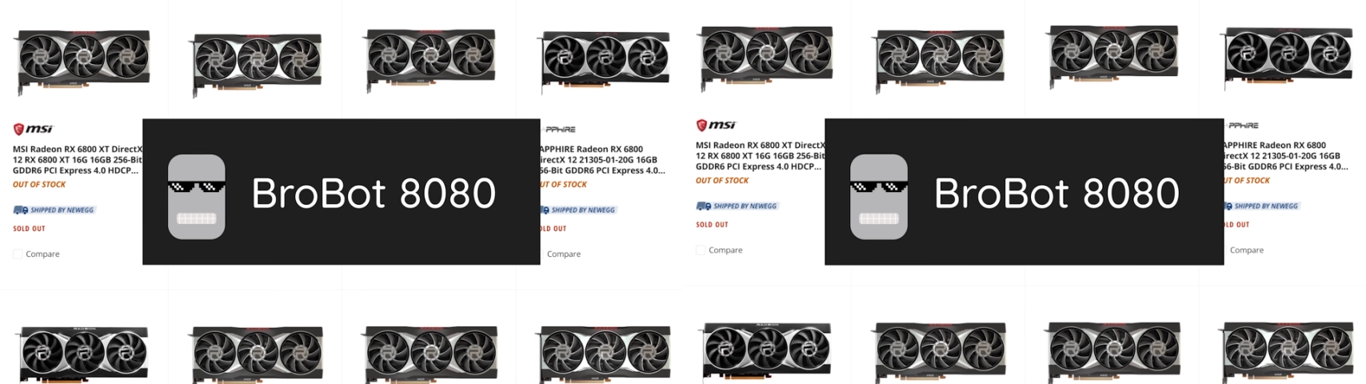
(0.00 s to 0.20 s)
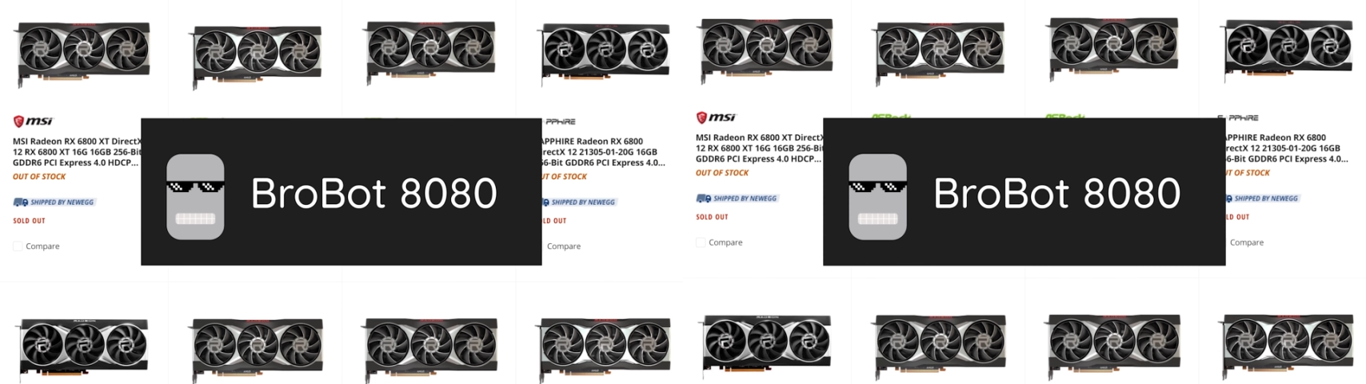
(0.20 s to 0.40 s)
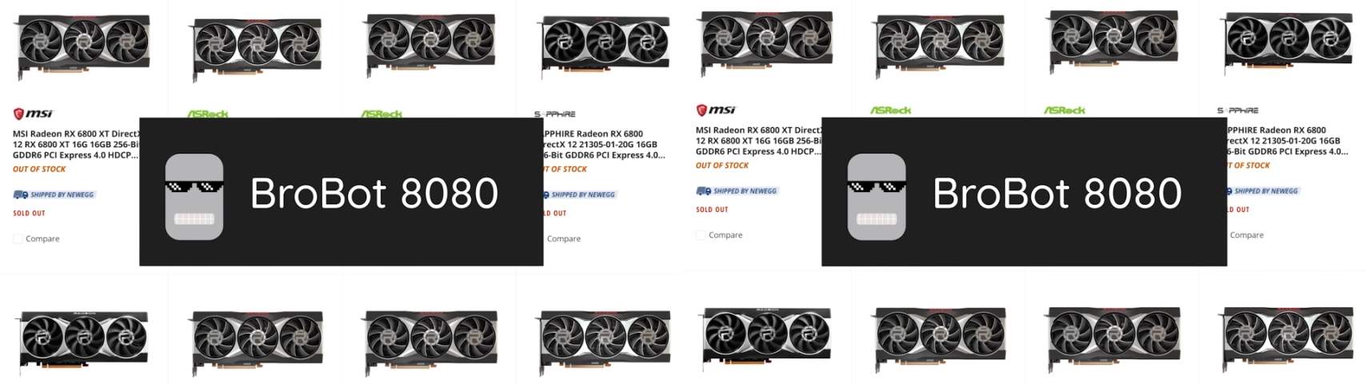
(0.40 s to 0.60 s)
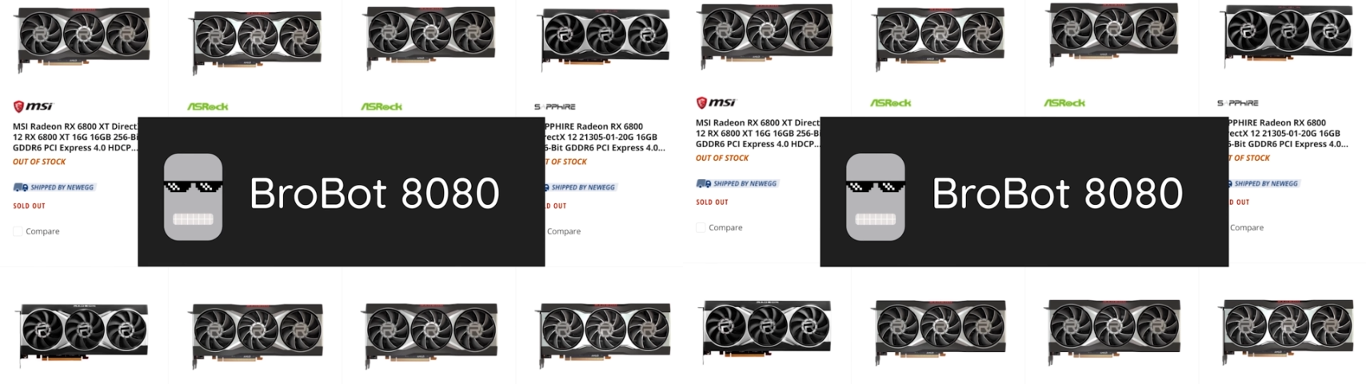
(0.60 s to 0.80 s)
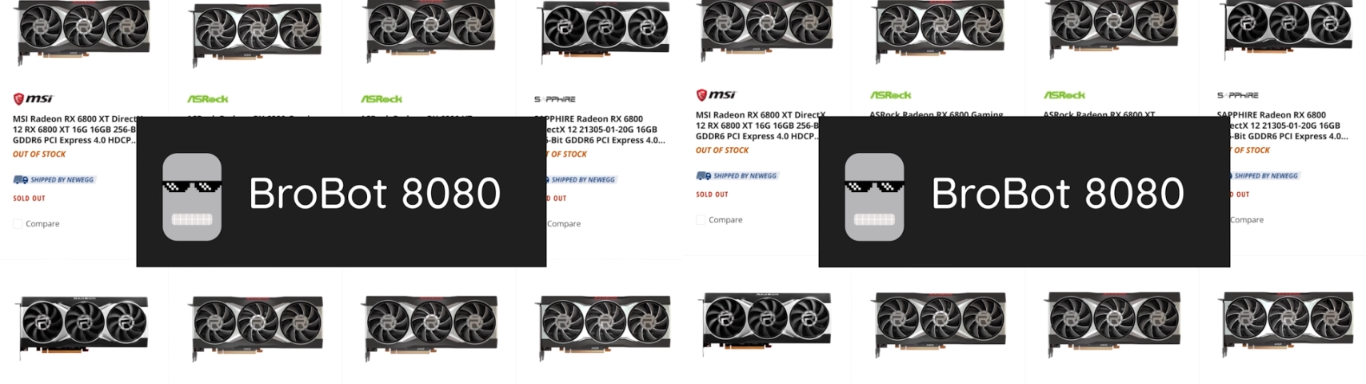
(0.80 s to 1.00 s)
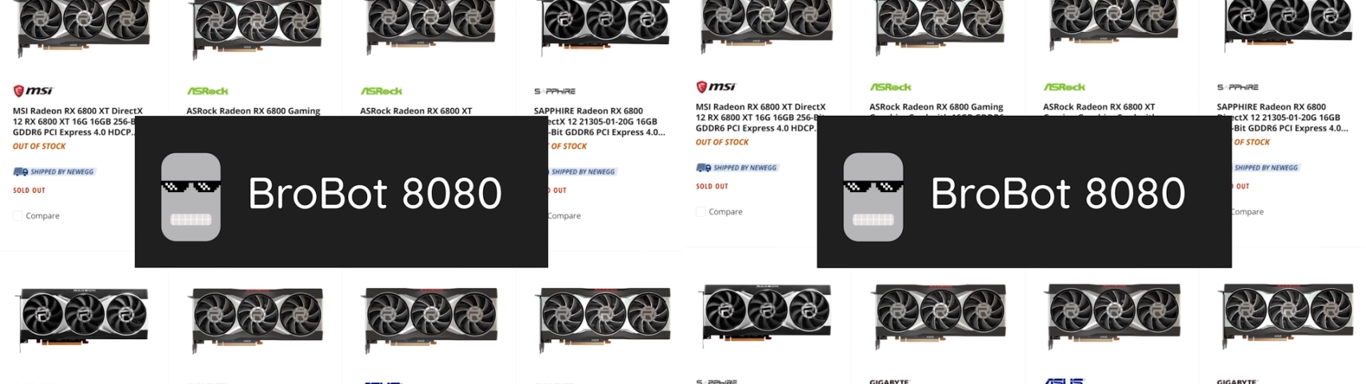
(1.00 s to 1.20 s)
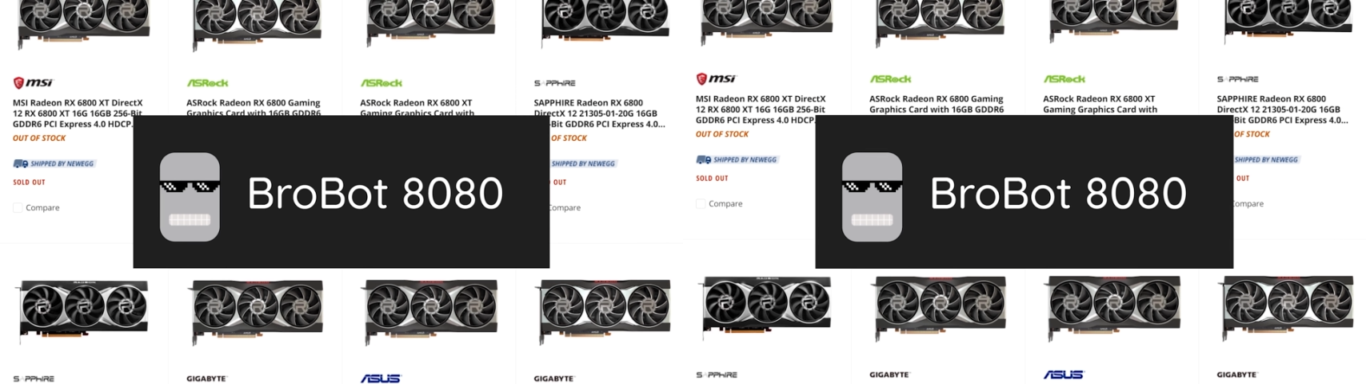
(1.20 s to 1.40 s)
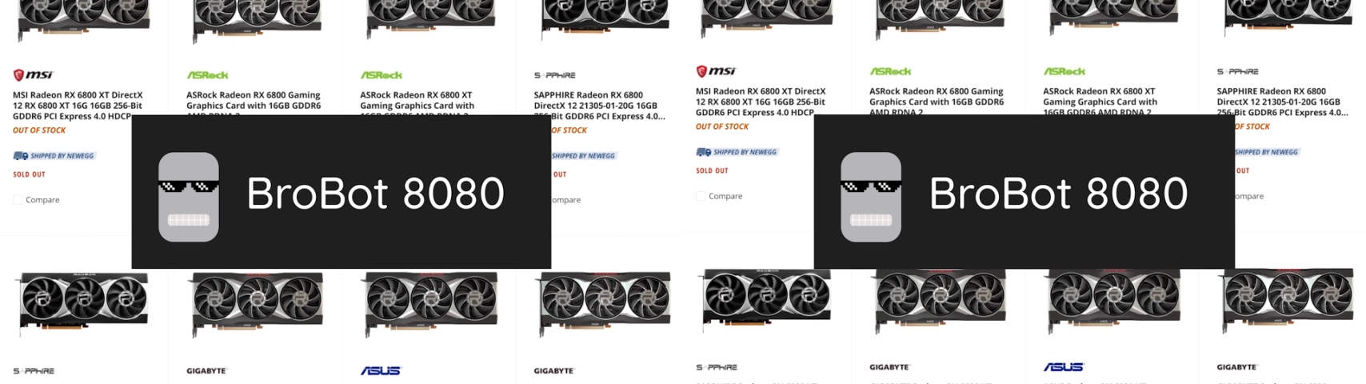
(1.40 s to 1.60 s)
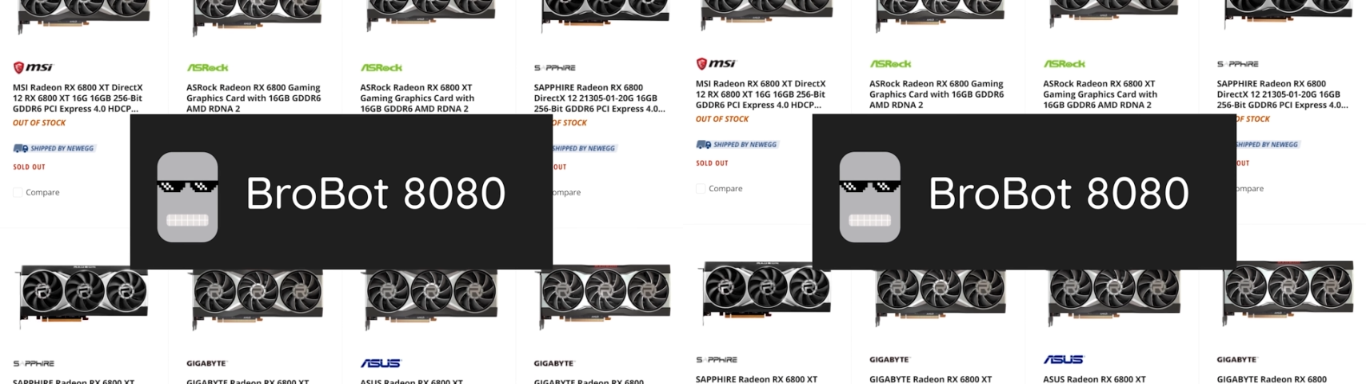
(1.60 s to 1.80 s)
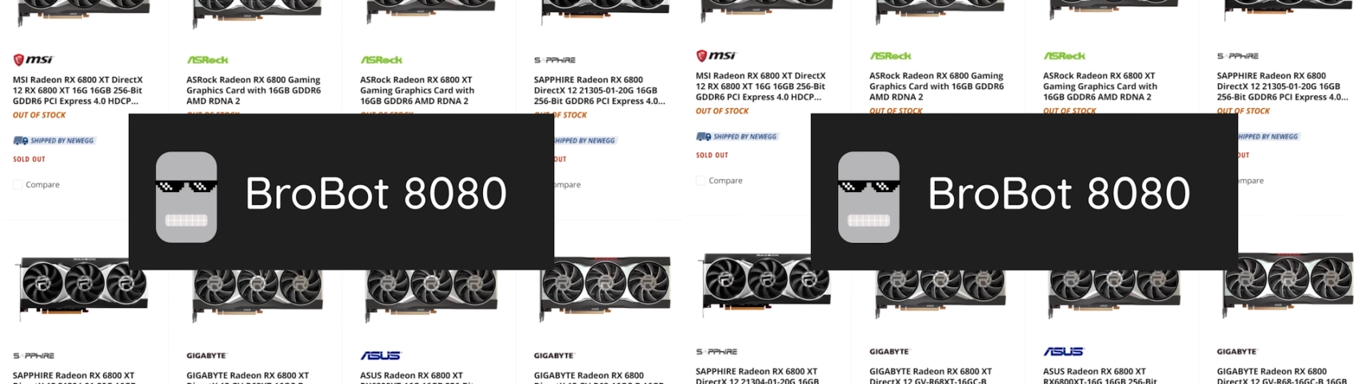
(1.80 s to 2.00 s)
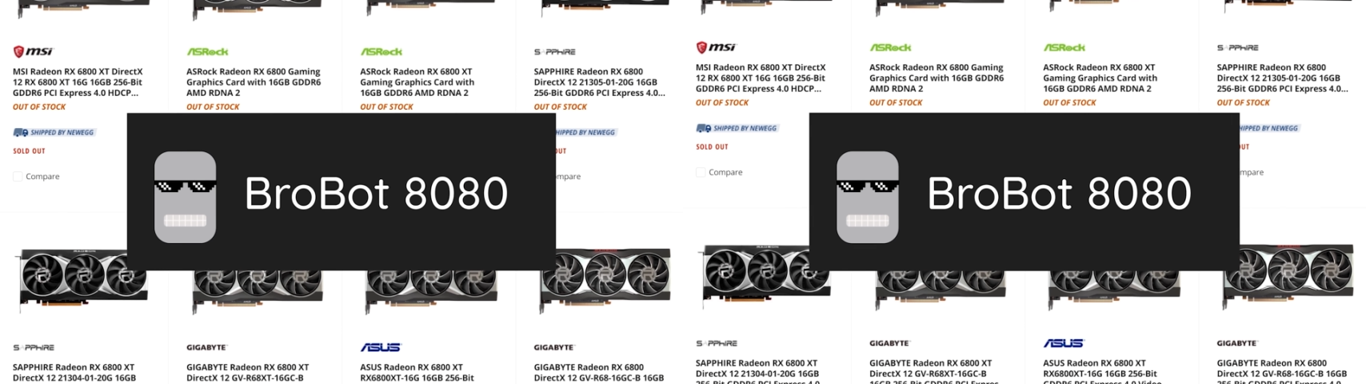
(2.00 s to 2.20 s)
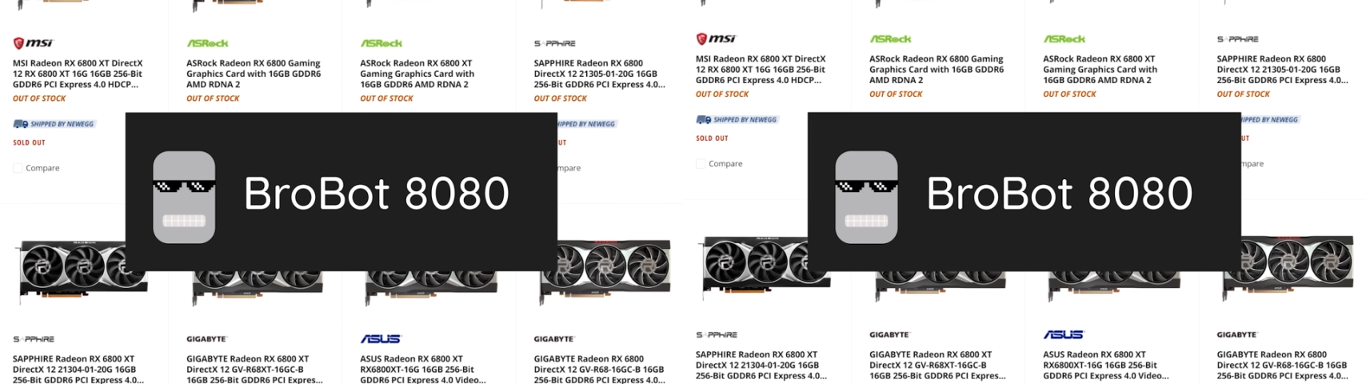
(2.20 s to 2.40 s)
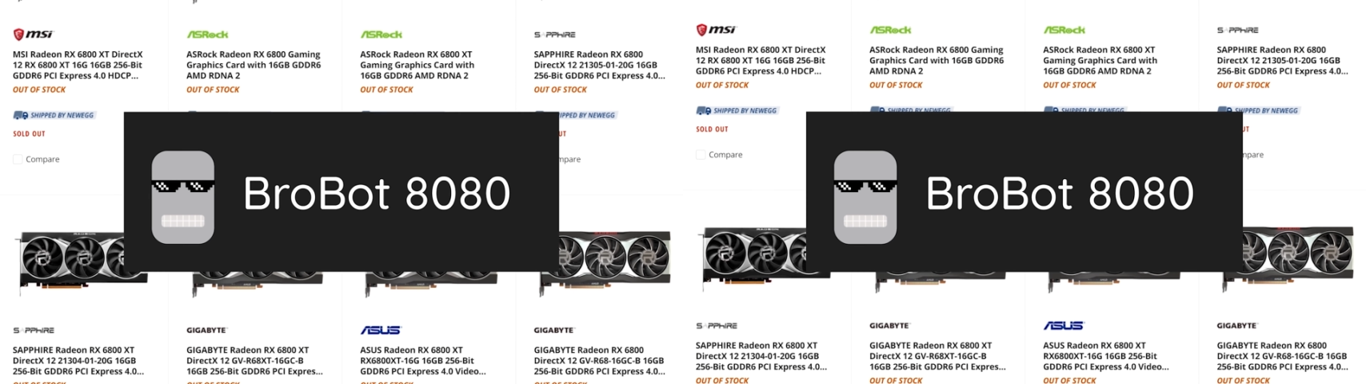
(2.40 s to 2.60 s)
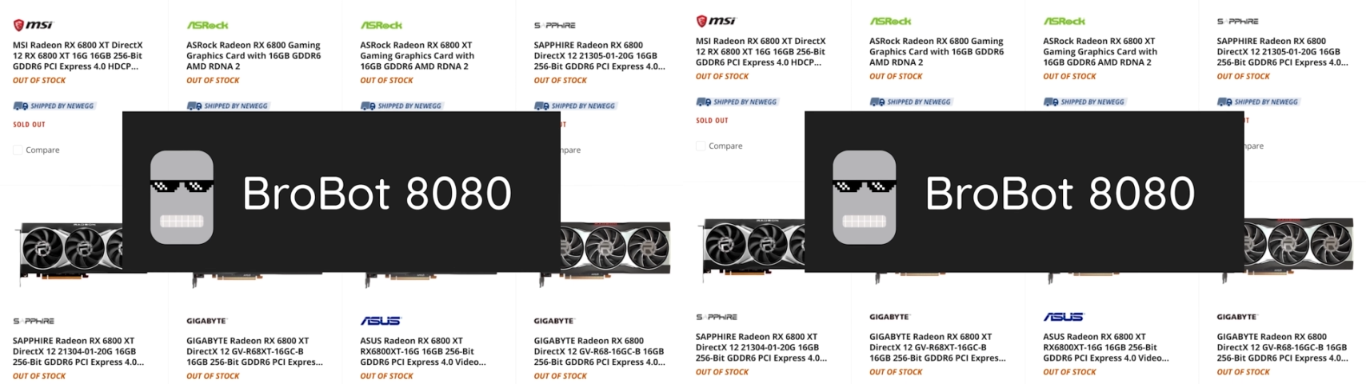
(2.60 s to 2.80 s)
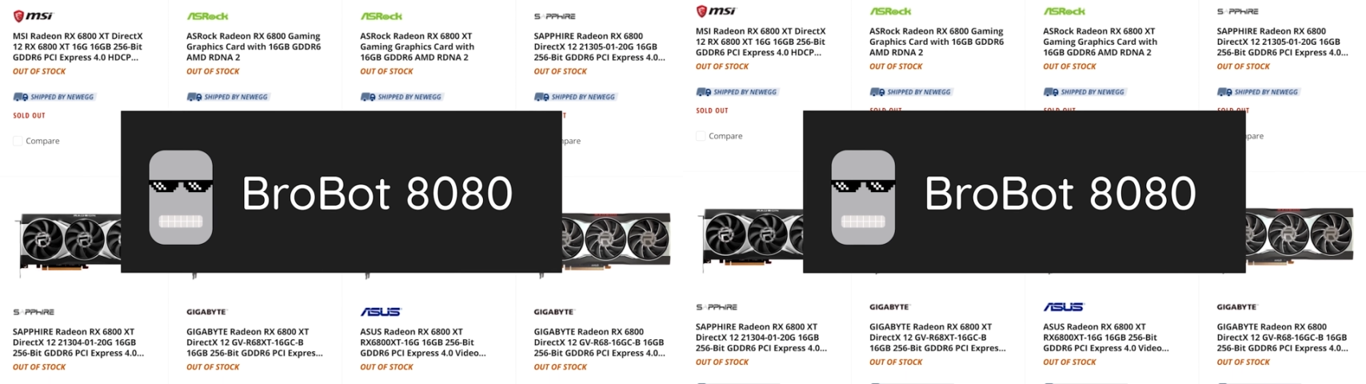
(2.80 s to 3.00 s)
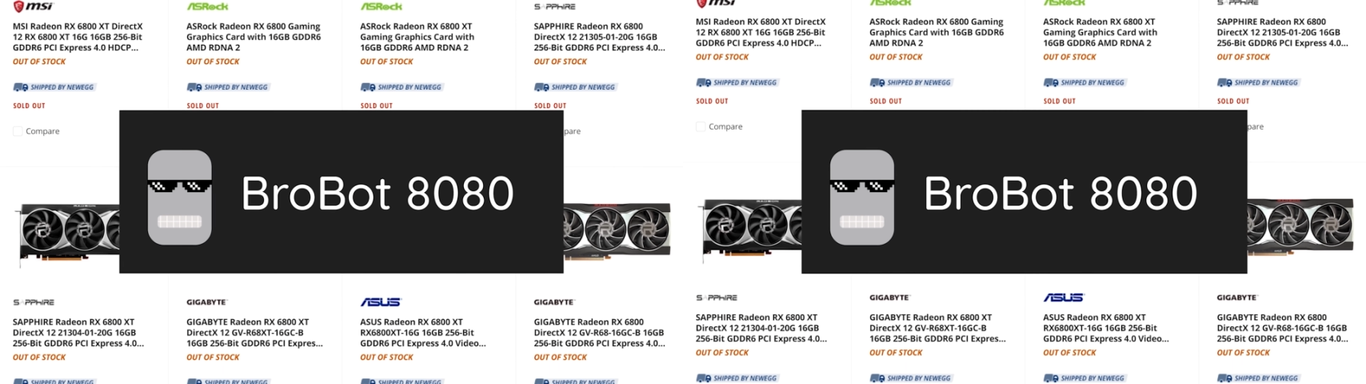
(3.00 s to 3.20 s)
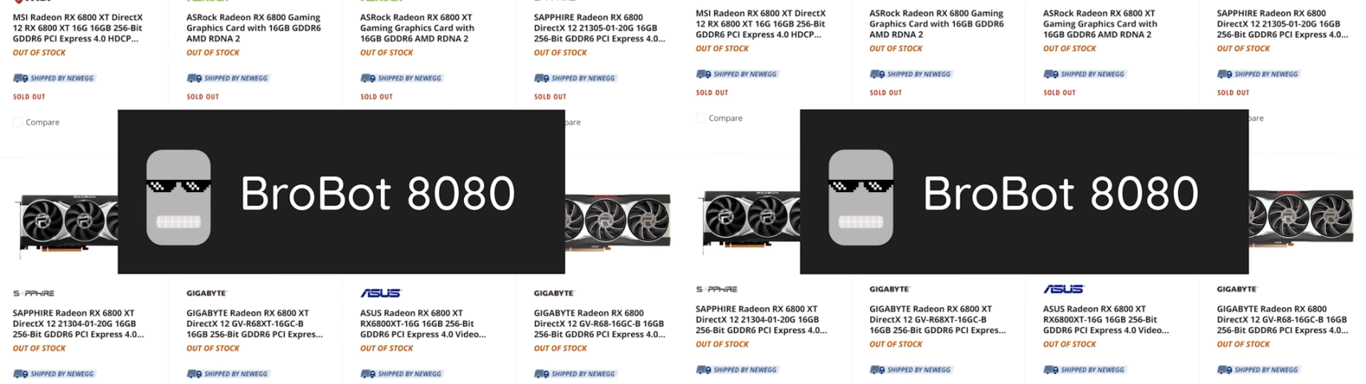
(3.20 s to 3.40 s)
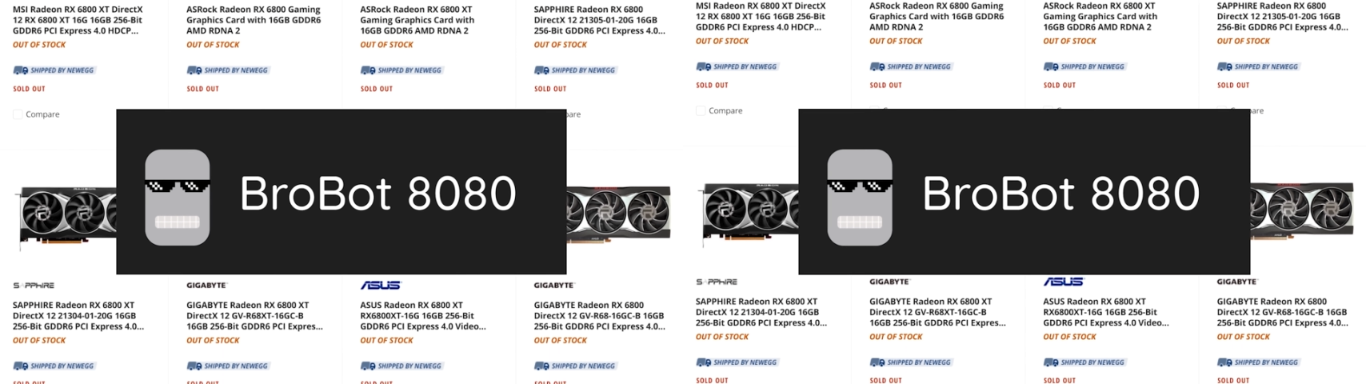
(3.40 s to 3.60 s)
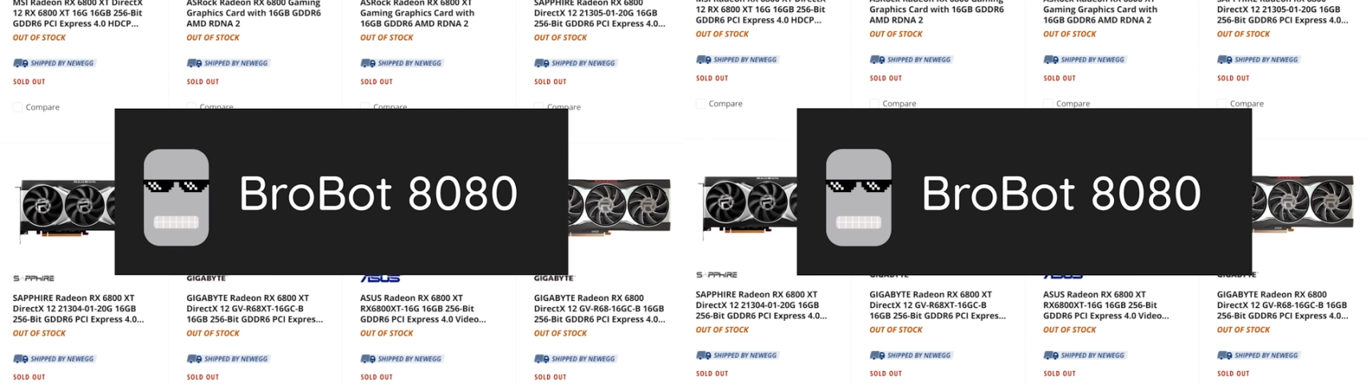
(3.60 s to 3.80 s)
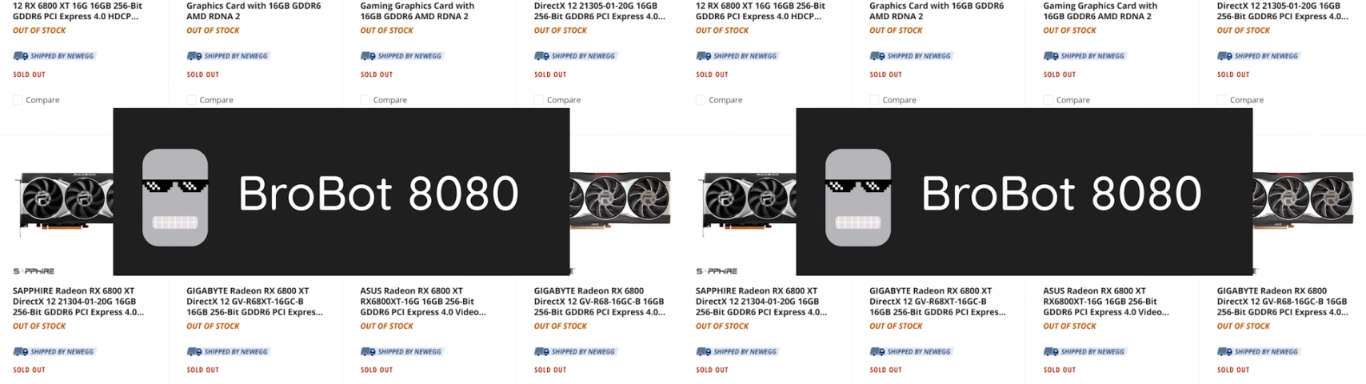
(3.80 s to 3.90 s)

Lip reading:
(no speaker visible)